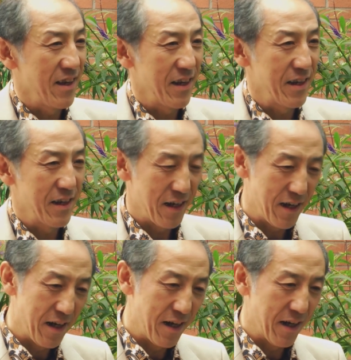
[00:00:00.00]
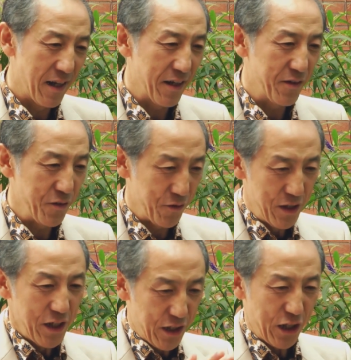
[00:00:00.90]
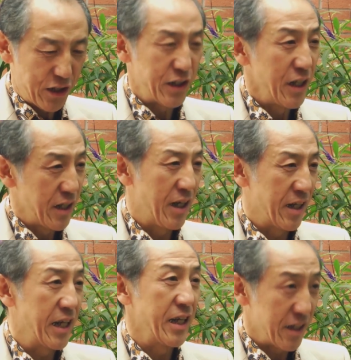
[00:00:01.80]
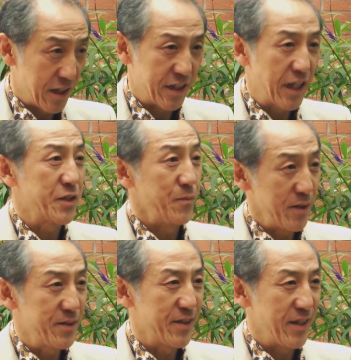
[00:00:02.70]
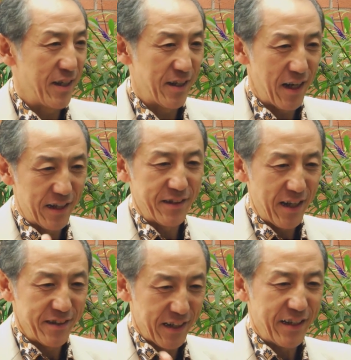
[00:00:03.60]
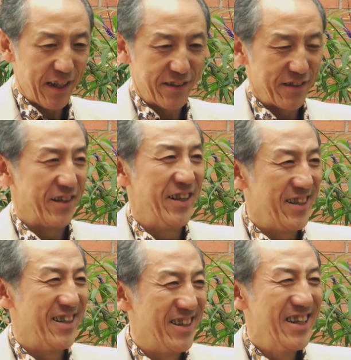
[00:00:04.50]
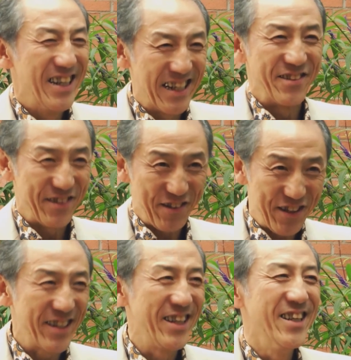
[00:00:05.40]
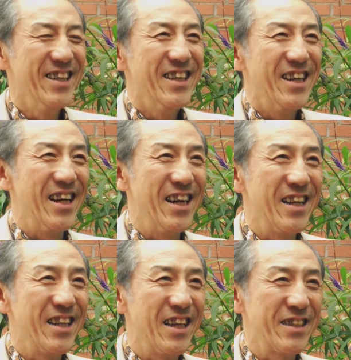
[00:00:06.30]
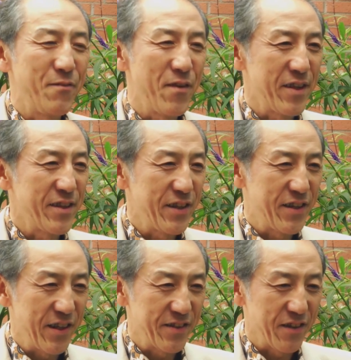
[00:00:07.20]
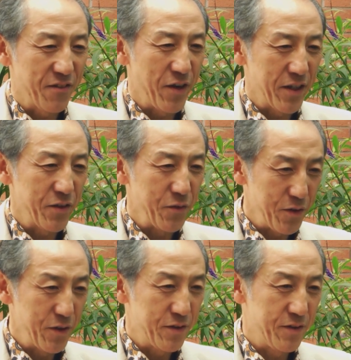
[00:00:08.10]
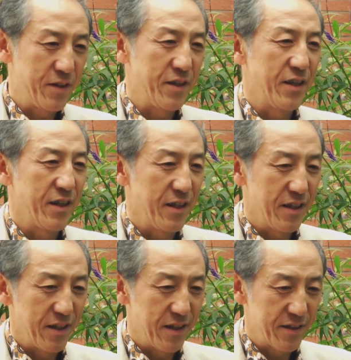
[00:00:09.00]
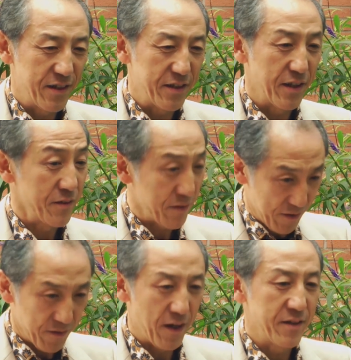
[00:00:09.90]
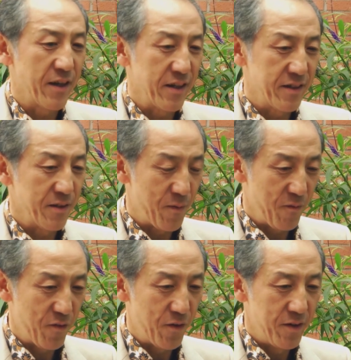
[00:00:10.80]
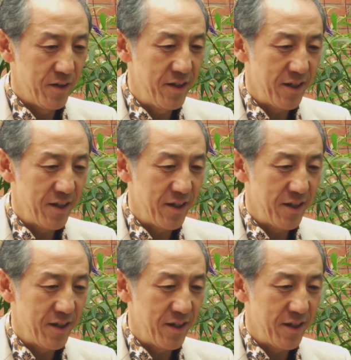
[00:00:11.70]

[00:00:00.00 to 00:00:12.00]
they like to teach textbooks as it is, instructed. And some of the teachers are quite unique, such as, as I said before,